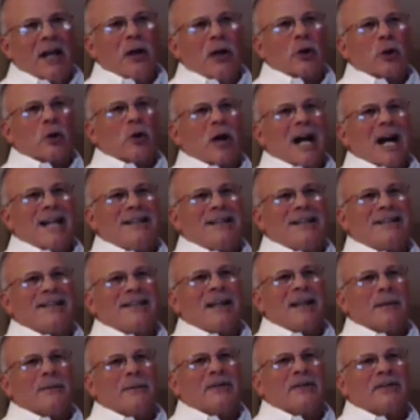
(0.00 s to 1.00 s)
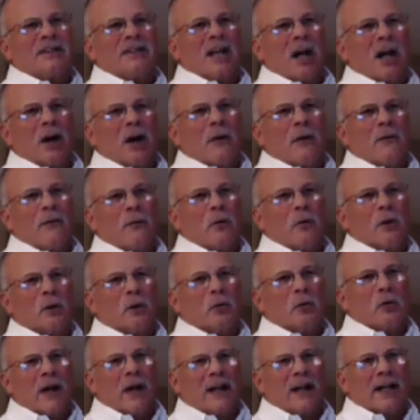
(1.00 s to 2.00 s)
Christ himself
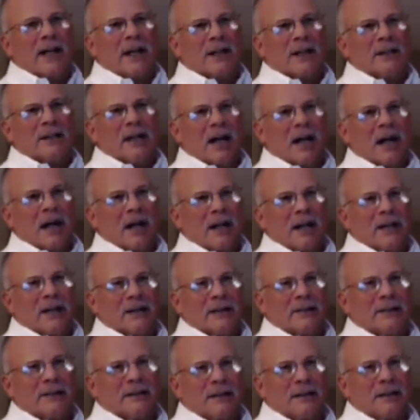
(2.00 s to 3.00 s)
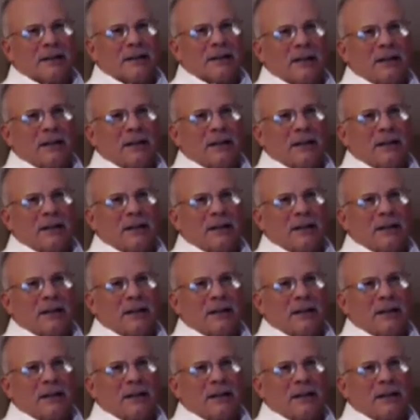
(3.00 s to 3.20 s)
would recognize.